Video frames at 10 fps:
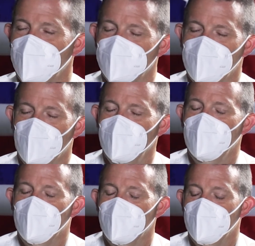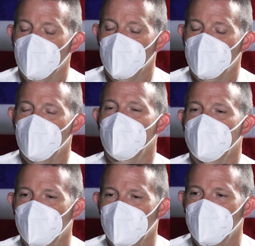supporting our
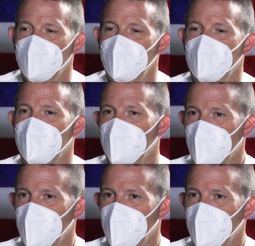partners from the PIO